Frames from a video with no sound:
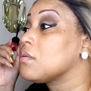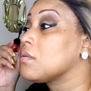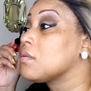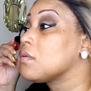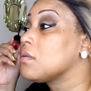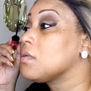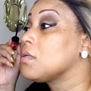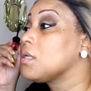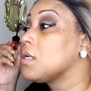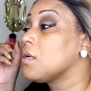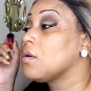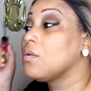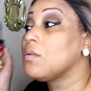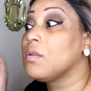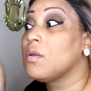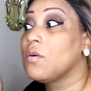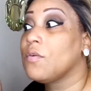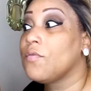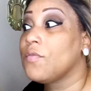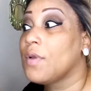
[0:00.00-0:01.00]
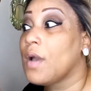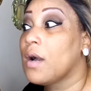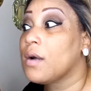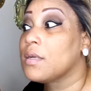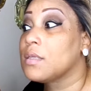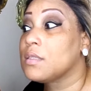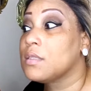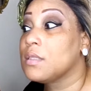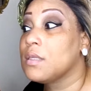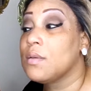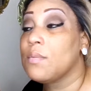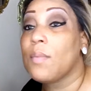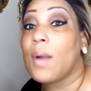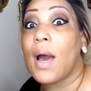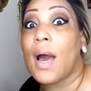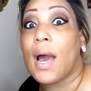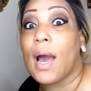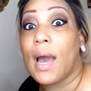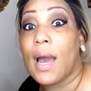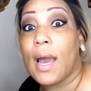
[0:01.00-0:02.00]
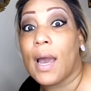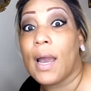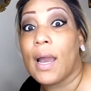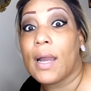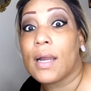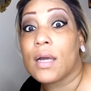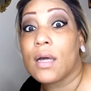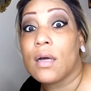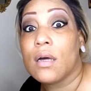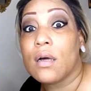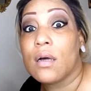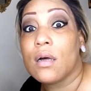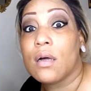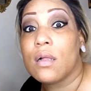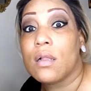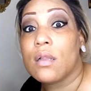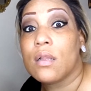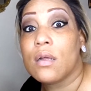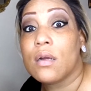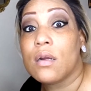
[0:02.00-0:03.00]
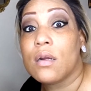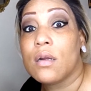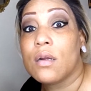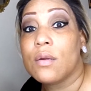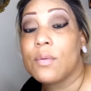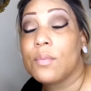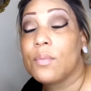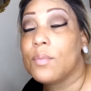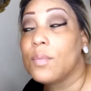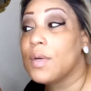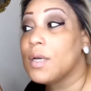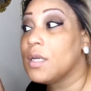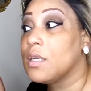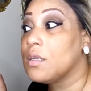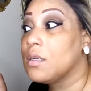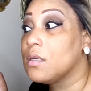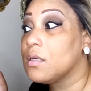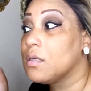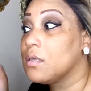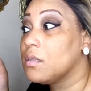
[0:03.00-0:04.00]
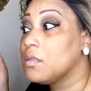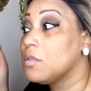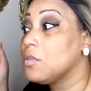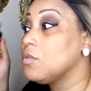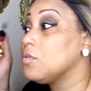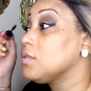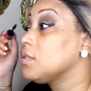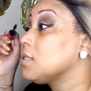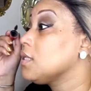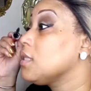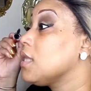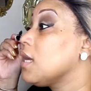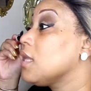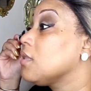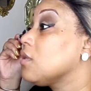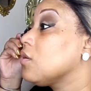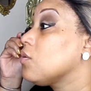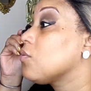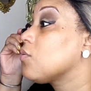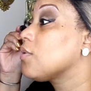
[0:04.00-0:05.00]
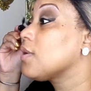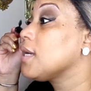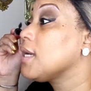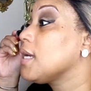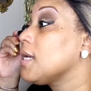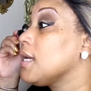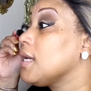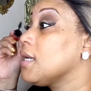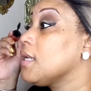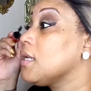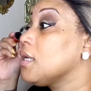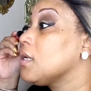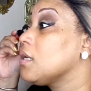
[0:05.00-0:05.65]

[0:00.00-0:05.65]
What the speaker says: And I don't know if y'all can see my eye color, but do you see that little red?